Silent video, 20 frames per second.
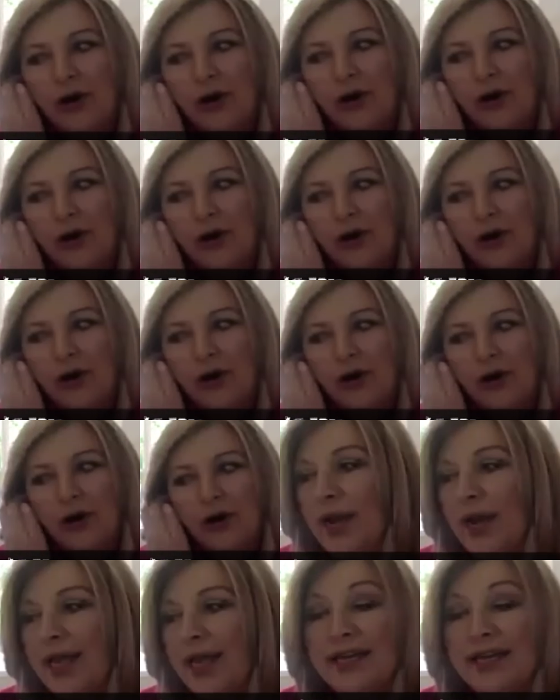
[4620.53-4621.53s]
was
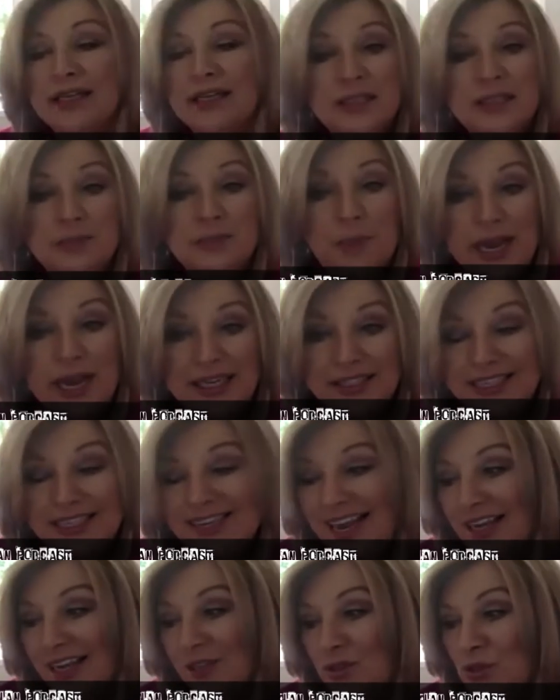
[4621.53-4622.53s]
pray expecting
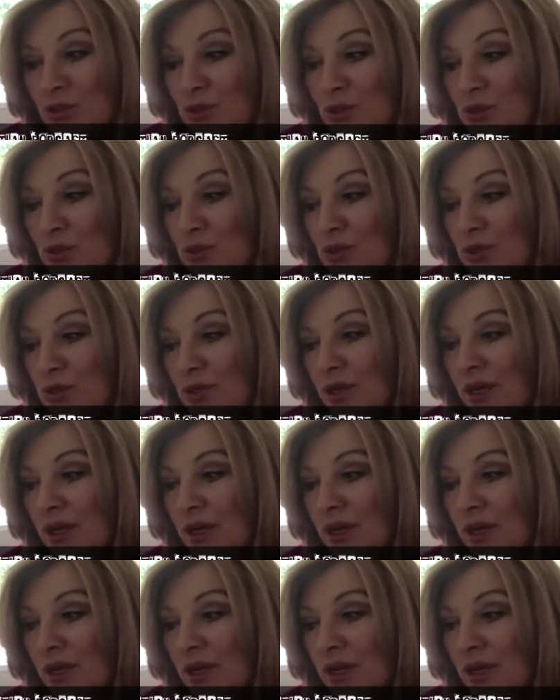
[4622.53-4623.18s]
answers